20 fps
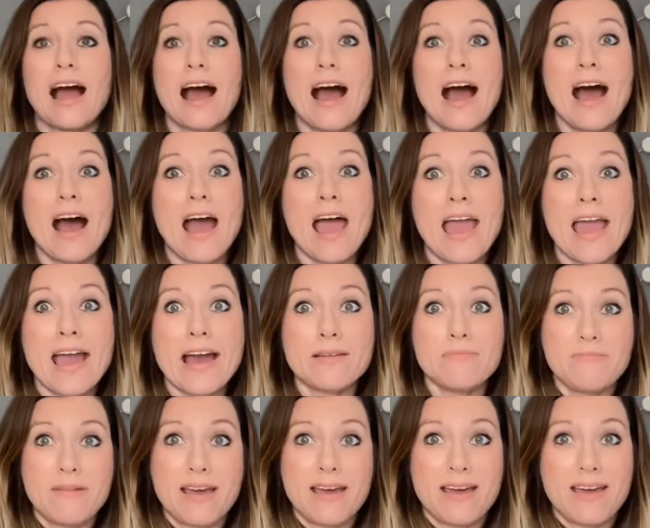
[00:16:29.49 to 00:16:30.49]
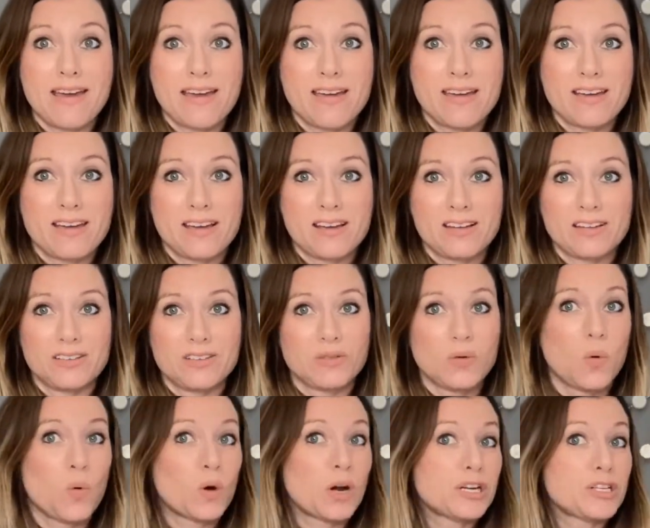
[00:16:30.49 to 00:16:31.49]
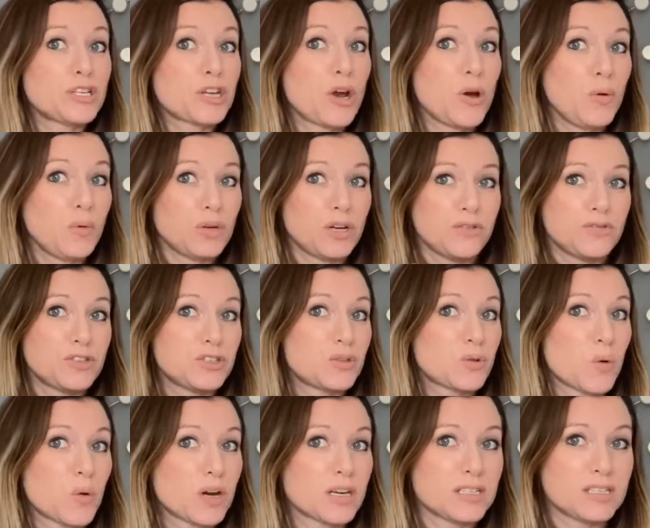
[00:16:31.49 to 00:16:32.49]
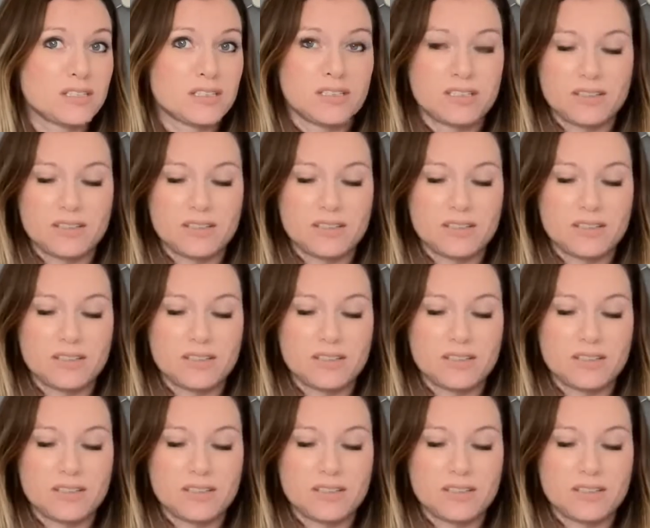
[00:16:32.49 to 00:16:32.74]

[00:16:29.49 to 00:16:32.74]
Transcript: a handbag or a tote of sorts.